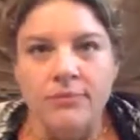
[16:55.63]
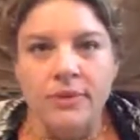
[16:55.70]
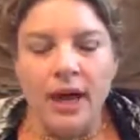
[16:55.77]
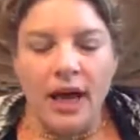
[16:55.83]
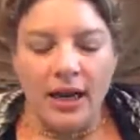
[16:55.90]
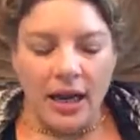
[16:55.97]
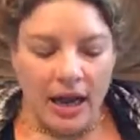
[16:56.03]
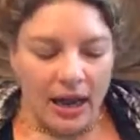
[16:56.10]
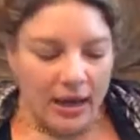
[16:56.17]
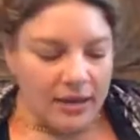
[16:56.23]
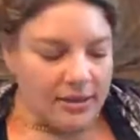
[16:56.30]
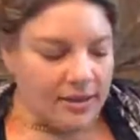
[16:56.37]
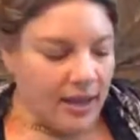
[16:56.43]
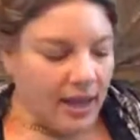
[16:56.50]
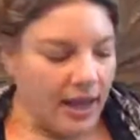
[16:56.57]
and
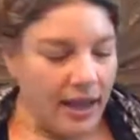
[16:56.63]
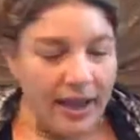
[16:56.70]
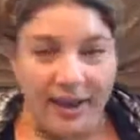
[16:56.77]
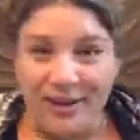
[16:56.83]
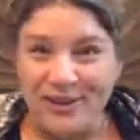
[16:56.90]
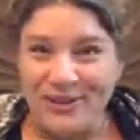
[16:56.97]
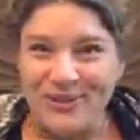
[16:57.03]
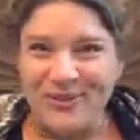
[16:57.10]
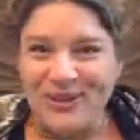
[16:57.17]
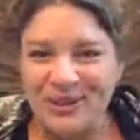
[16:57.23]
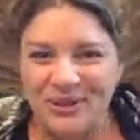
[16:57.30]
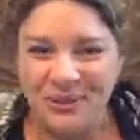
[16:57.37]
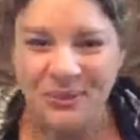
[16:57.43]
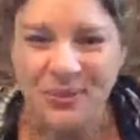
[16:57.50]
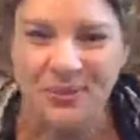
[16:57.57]
exhale
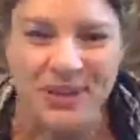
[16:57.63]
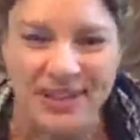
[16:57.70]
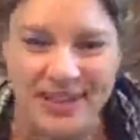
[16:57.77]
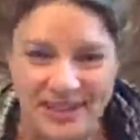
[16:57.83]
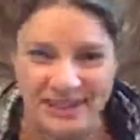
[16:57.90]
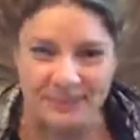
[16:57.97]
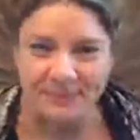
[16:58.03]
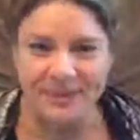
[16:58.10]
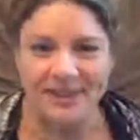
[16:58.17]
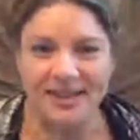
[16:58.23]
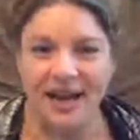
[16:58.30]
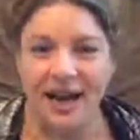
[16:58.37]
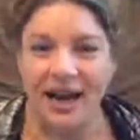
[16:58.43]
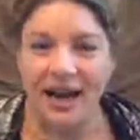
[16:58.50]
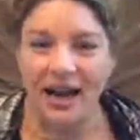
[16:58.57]
with a deep
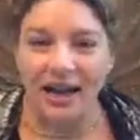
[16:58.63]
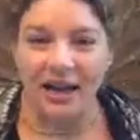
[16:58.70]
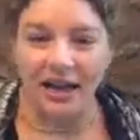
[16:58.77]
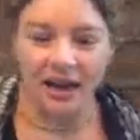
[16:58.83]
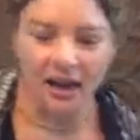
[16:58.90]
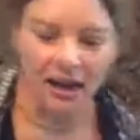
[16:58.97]
sigh.